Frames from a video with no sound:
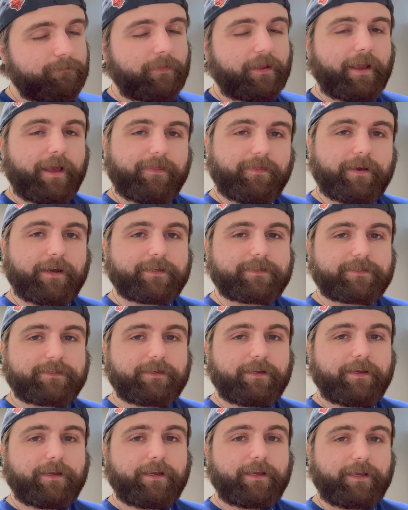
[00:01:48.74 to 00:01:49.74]
and thus
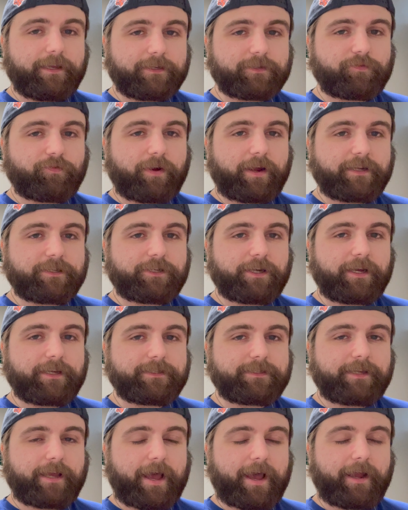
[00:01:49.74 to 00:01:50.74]
he is
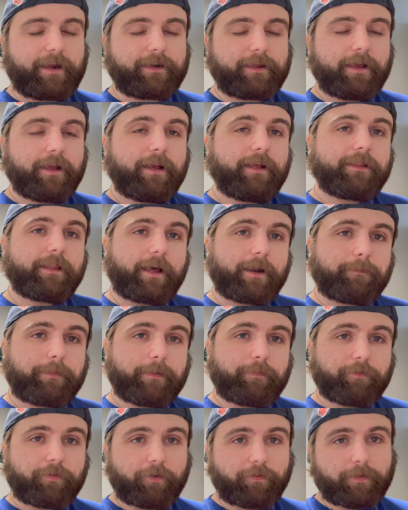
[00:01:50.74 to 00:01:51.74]
franchise tagged. A lot of
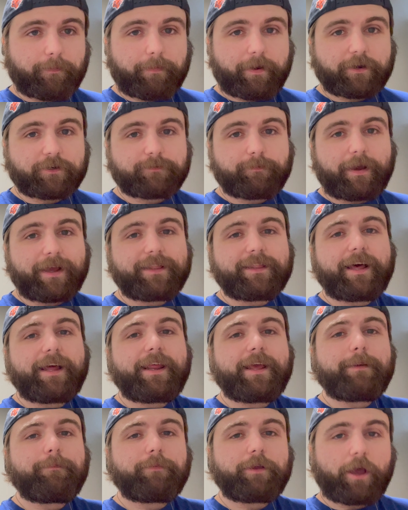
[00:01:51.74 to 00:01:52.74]
people thought the Bears might let
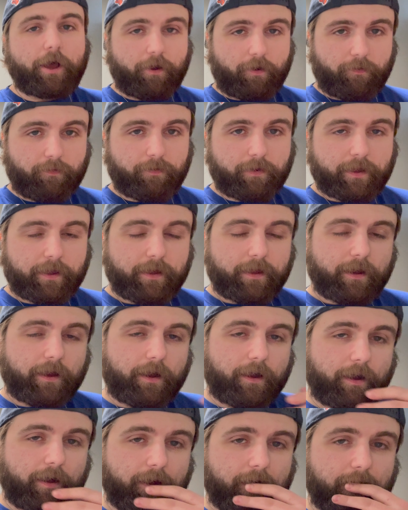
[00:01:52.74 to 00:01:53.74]
him go.
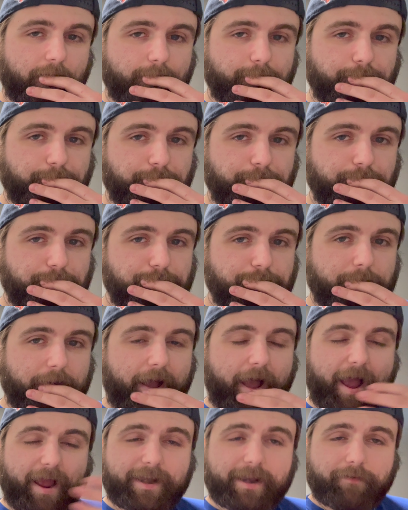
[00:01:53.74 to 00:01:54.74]
Um,
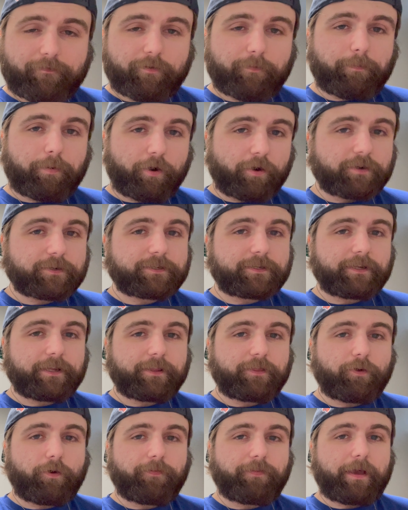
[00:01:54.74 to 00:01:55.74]
I never personally
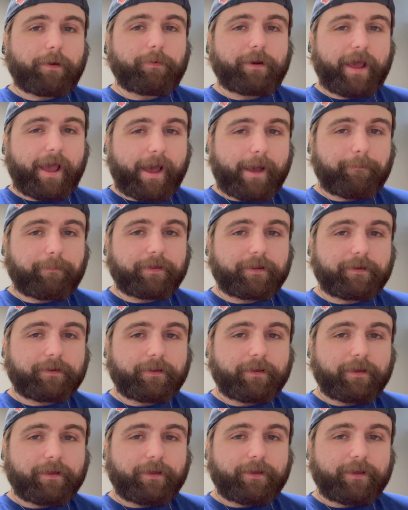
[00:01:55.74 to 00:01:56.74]
thought that would happen.
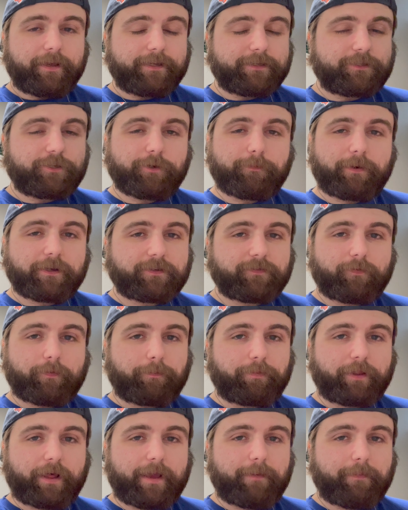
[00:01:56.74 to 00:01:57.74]
He's too much of a
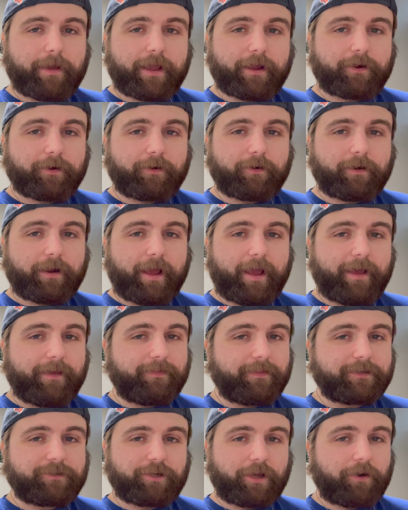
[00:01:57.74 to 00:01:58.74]
playmaker,
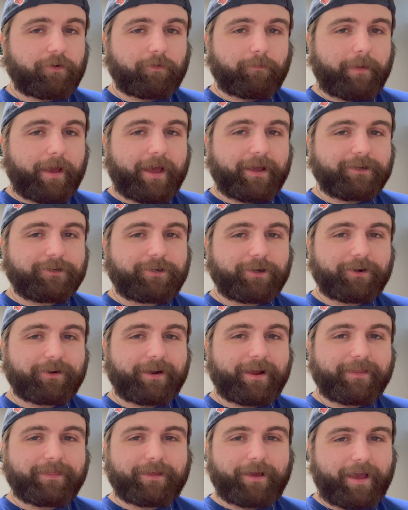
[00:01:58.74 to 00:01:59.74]
and the general manager
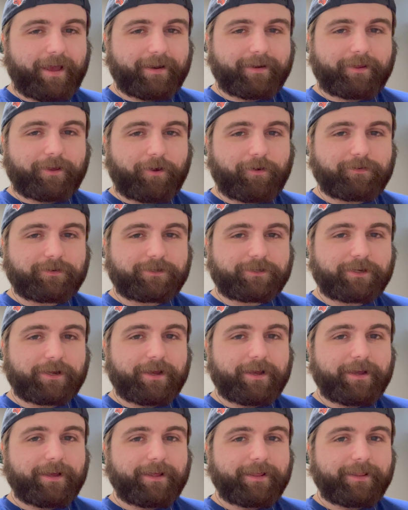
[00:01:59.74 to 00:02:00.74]
and the head coach,
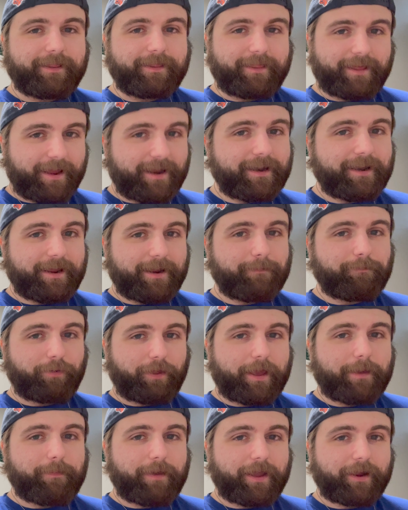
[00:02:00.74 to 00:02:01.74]
they need
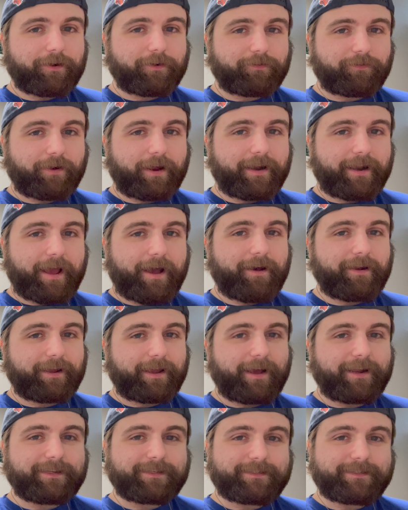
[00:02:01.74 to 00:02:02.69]
playmakers right now to kind of